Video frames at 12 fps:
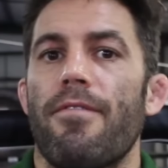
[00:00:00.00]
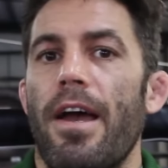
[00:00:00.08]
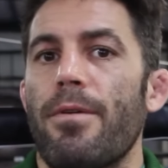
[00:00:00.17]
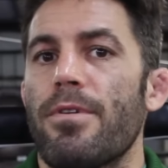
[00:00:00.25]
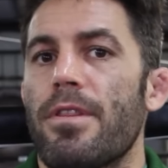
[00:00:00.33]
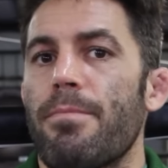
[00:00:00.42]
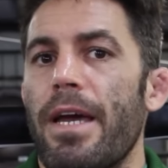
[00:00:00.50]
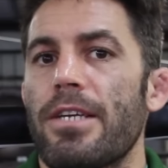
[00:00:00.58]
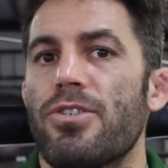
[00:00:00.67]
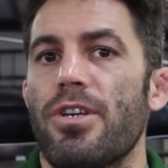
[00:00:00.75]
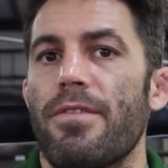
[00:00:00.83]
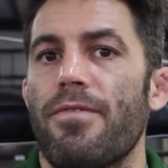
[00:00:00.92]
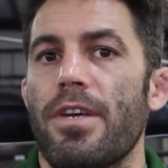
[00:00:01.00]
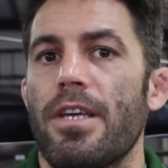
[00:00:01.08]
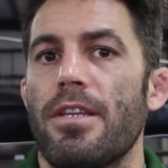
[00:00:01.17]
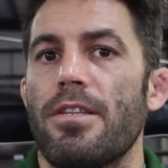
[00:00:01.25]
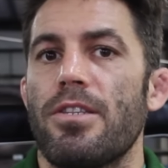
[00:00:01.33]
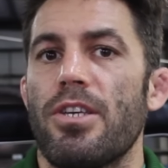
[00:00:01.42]
a fight with Max
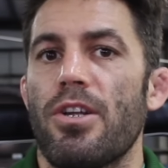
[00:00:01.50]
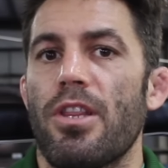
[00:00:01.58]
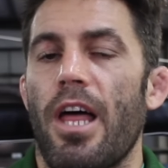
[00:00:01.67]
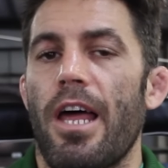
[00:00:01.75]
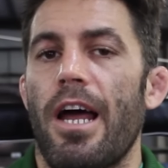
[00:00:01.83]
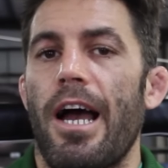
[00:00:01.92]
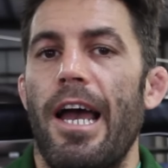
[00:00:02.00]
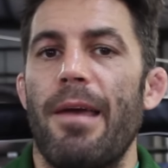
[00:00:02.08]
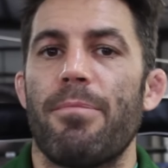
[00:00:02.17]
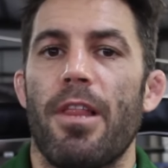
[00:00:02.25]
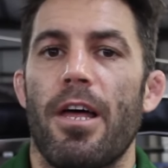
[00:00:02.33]
Griffin, you know, a lot of hype,